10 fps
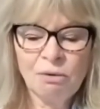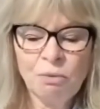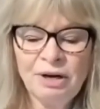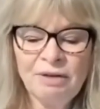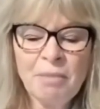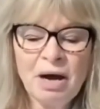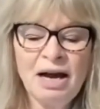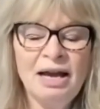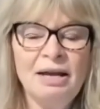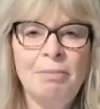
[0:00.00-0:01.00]
One of
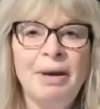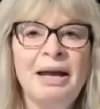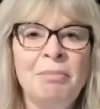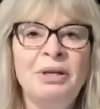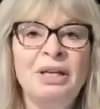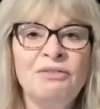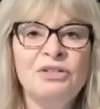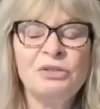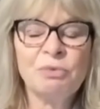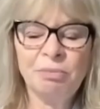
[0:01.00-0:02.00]
my pet
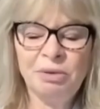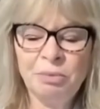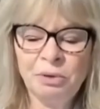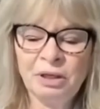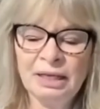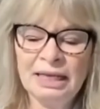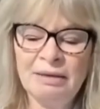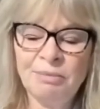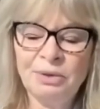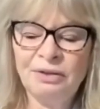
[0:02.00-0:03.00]
peeves is when people
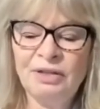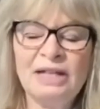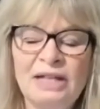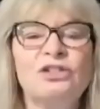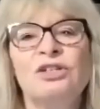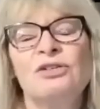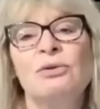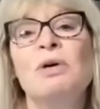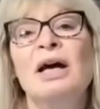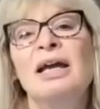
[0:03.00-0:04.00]
claim, well, that's just
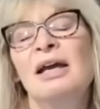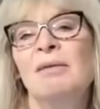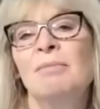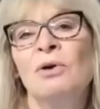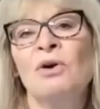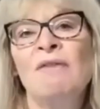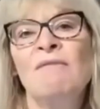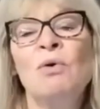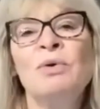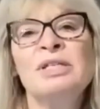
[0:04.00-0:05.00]
who I am, or
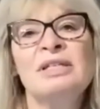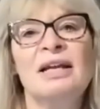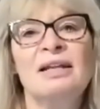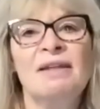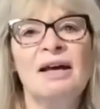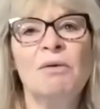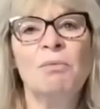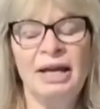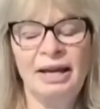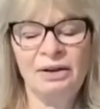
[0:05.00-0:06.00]
I've always done it that
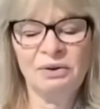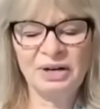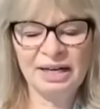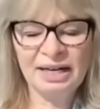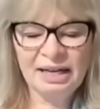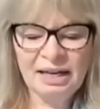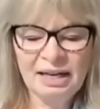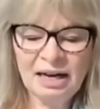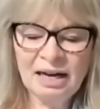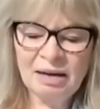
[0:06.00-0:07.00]
way, or
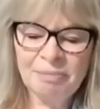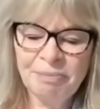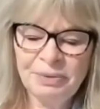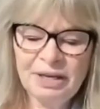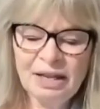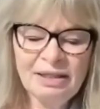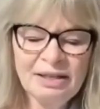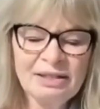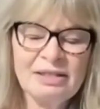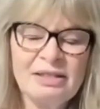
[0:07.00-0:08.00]
um,
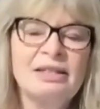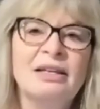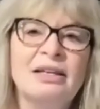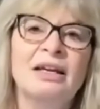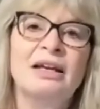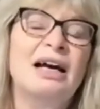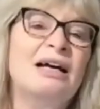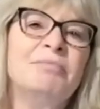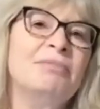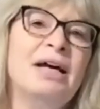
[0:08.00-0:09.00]
nothing's,
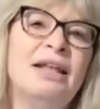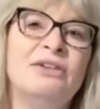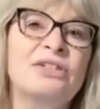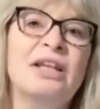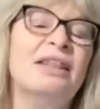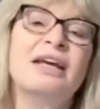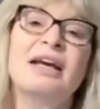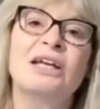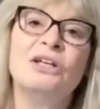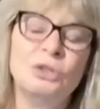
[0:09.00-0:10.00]
um, there's nothing
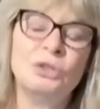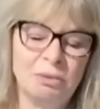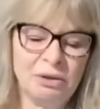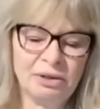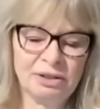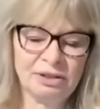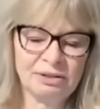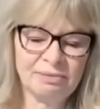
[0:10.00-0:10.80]
I can do about it.